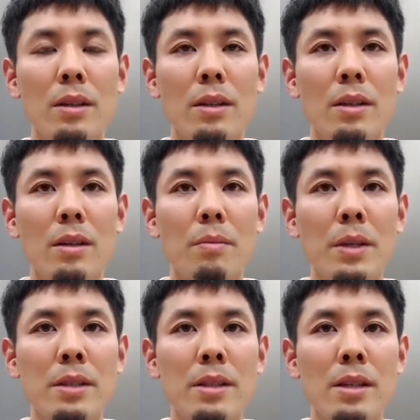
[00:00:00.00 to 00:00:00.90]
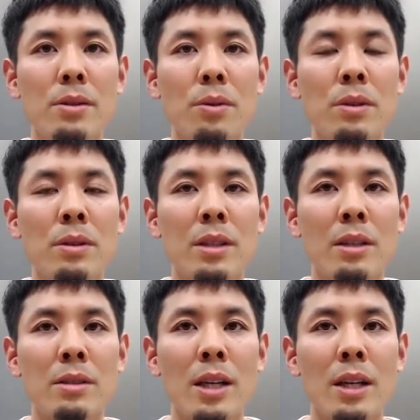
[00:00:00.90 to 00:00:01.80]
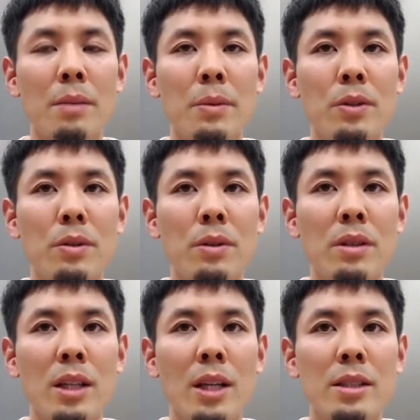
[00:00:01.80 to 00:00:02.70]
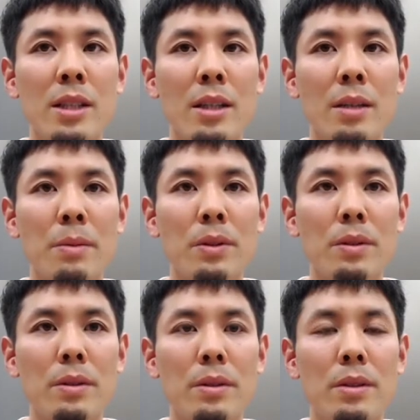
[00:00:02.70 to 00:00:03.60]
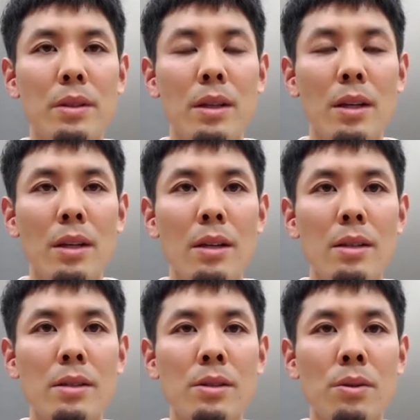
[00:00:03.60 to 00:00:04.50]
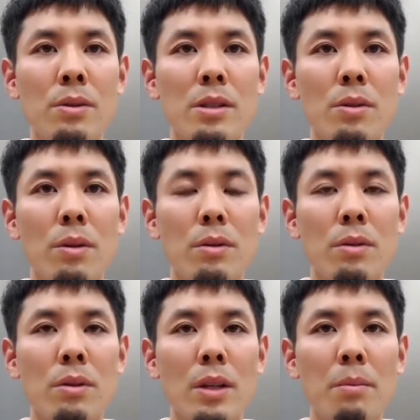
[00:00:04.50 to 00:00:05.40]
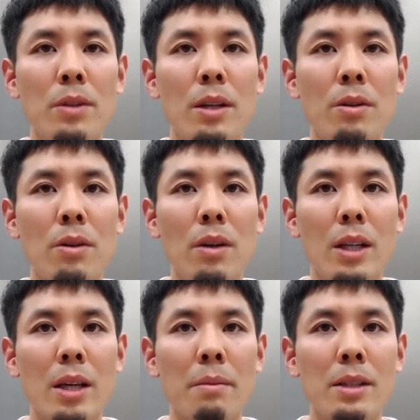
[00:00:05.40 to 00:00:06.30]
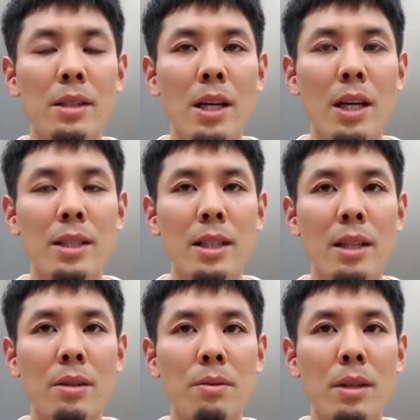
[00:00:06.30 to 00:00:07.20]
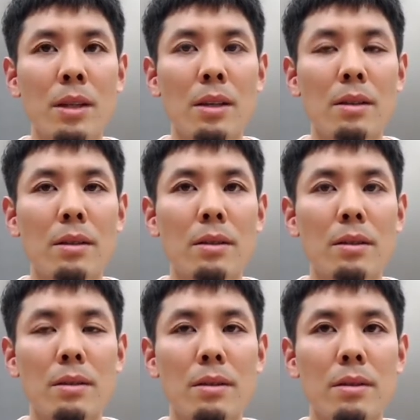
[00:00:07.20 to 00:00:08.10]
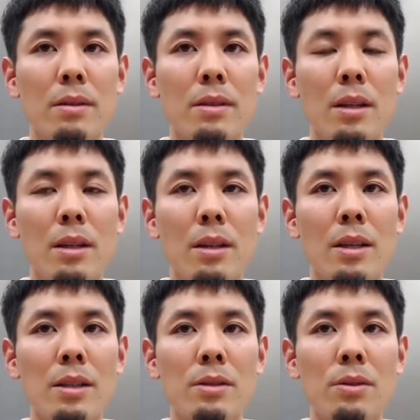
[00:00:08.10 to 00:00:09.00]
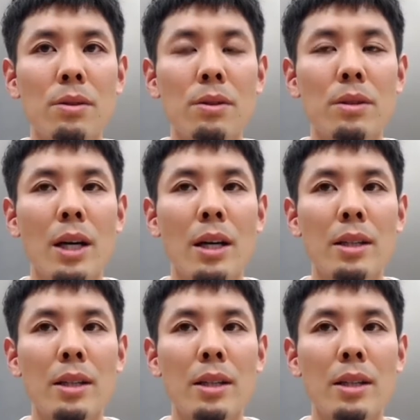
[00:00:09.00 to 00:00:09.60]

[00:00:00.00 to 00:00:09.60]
As shown in the figure, both during the time when messages were sent and then during the time when messages were not sent, the actual measured values